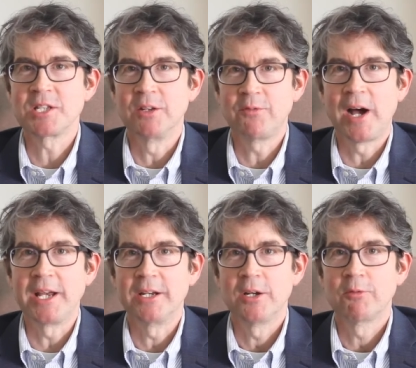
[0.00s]
us in the
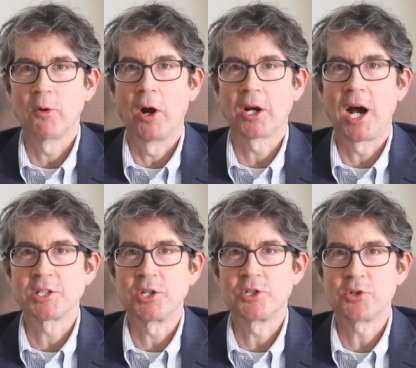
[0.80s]
fight for our
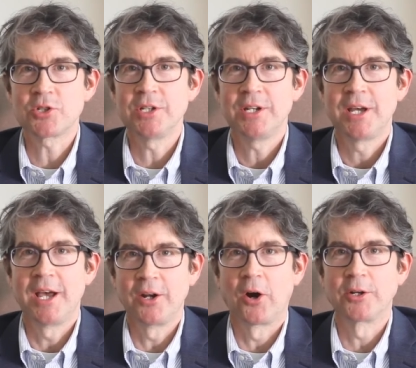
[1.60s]

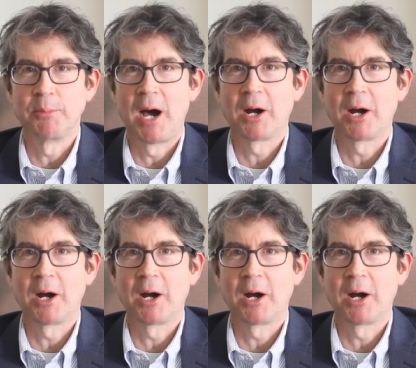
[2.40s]
Constitution and our